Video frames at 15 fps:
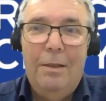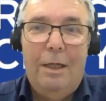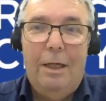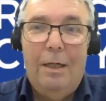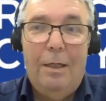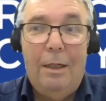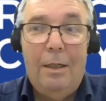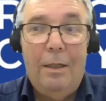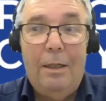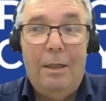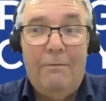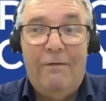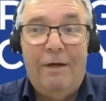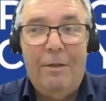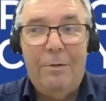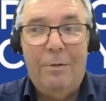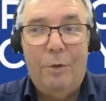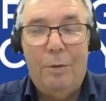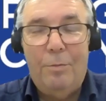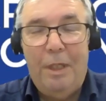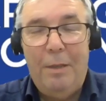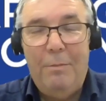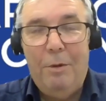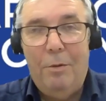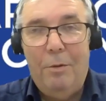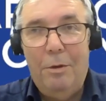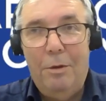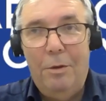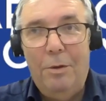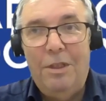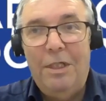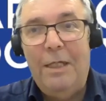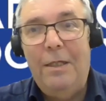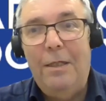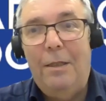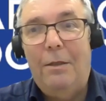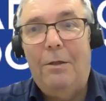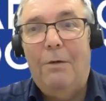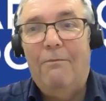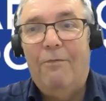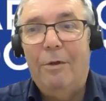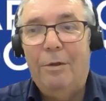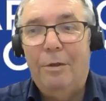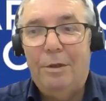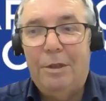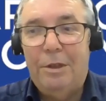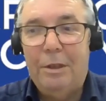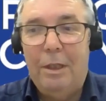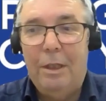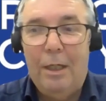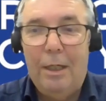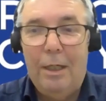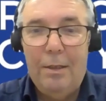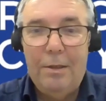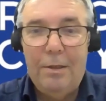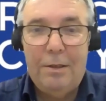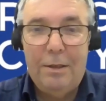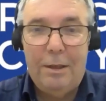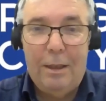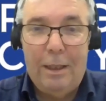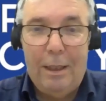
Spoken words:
yeah, and in fact, all the people who attended the conference at